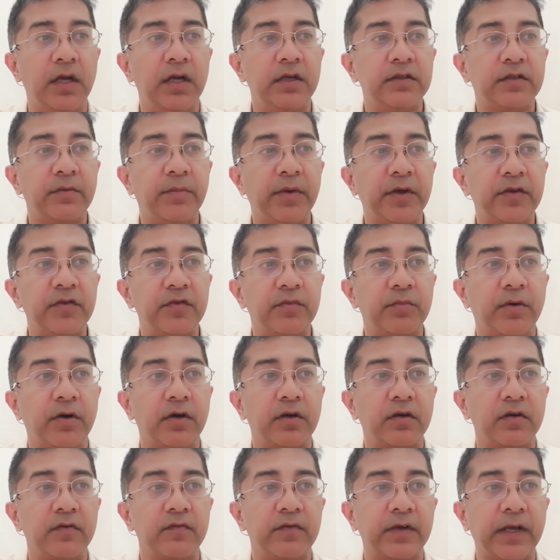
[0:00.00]
The best part
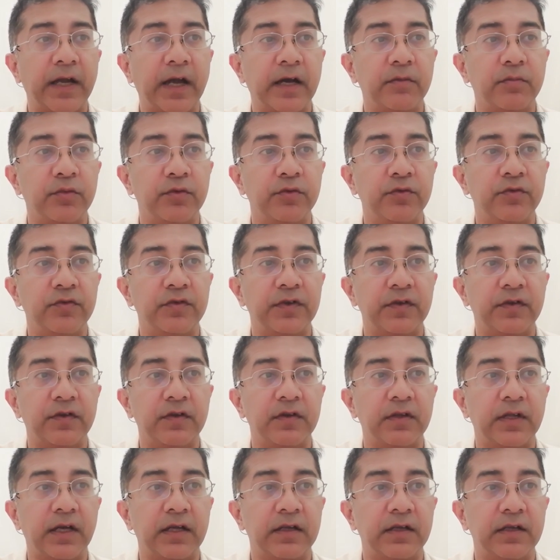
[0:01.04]
of CatBoost is
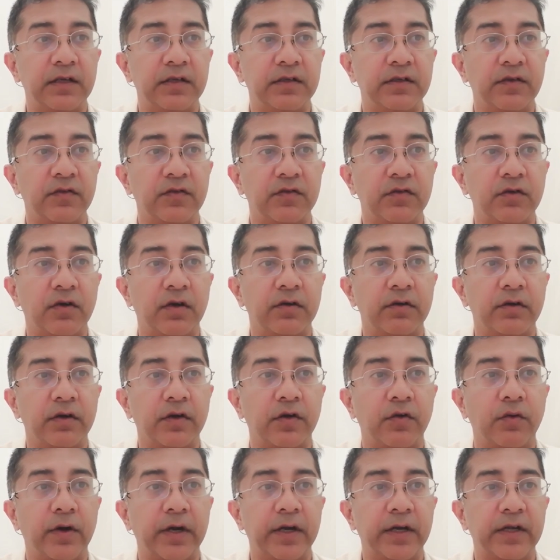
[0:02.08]
that it does not
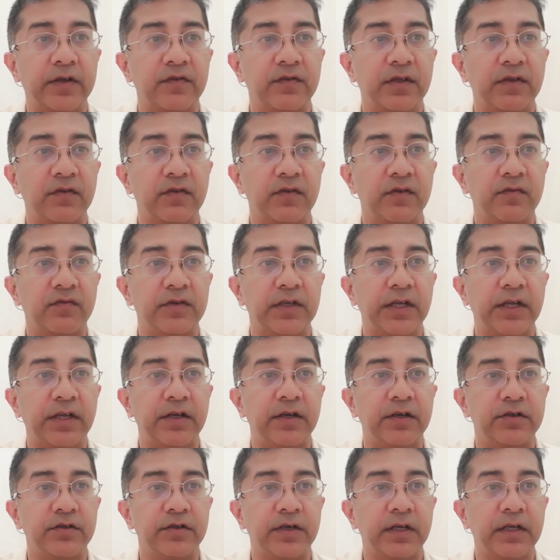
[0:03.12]
require extensive data
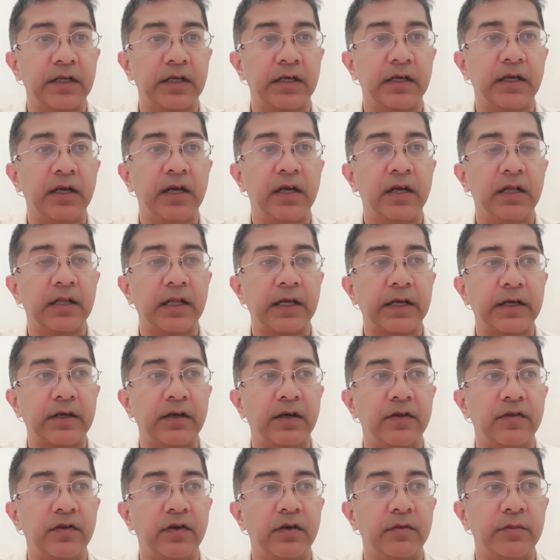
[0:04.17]
training like
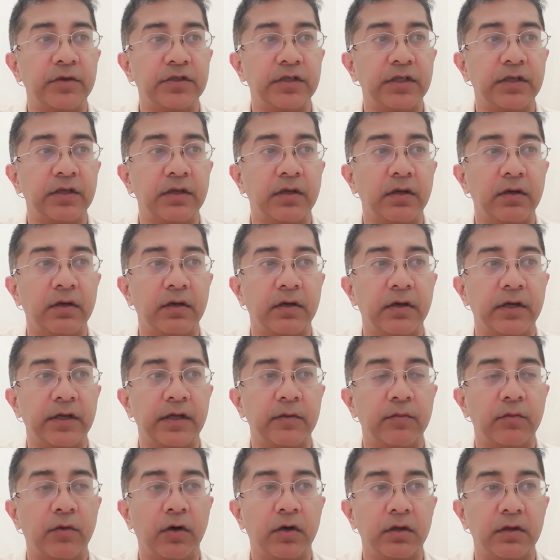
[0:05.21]
other machine
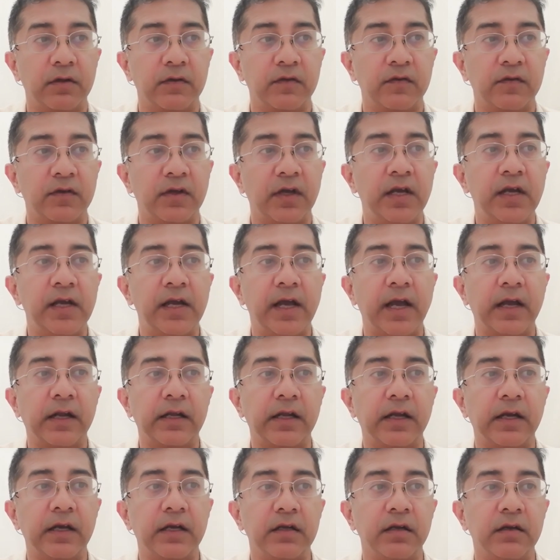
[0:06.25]
learning models and
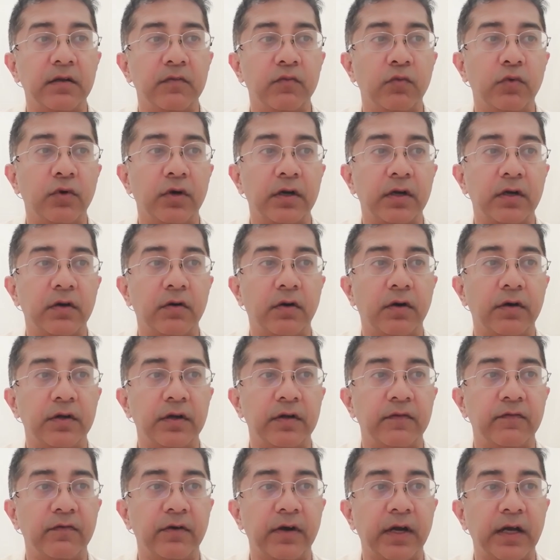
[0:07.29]
can work on
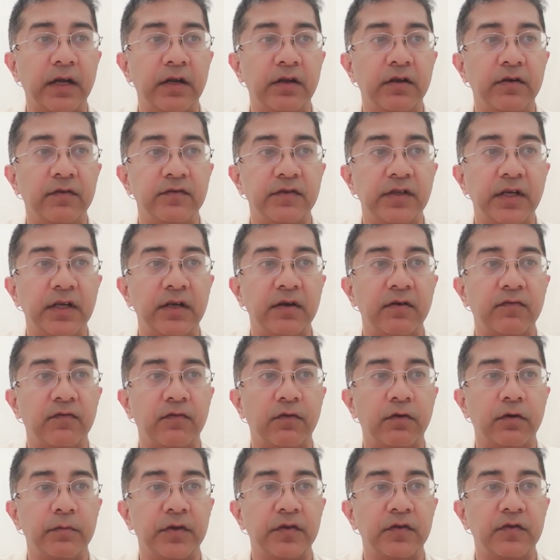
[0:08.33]
a variety of data
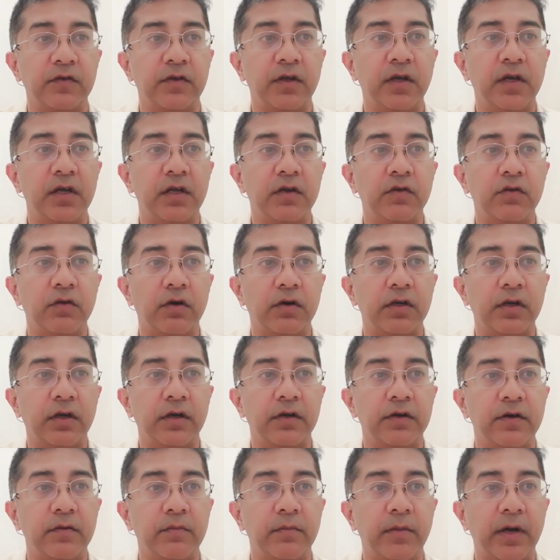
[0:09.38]
formats, not
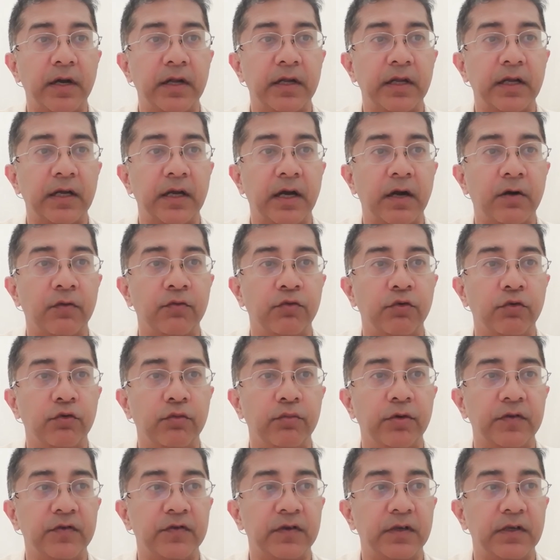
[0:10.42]
undermining how
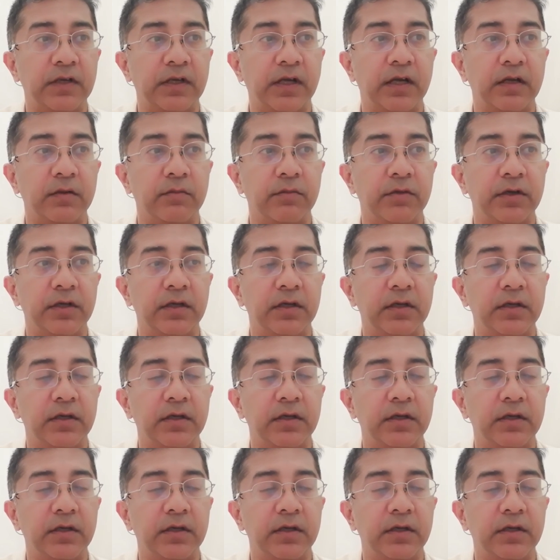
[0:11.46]
robust it can be.